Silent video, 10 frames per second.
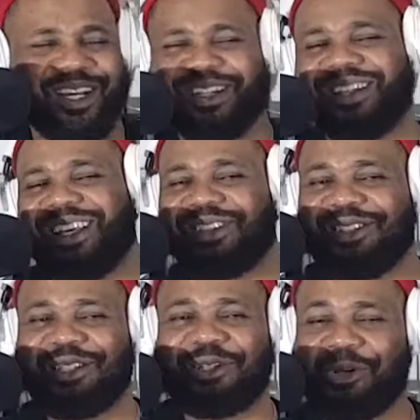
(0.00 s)
I was like,
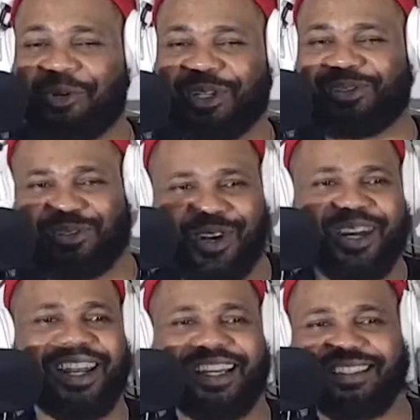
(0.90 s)
dude, you was
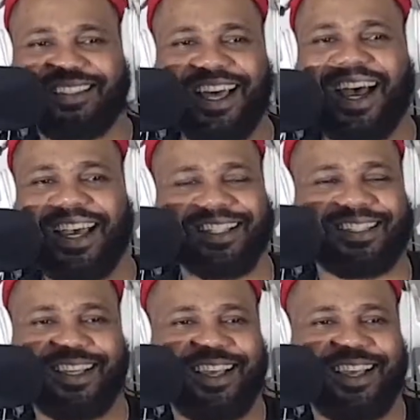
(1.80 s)
drunk last night.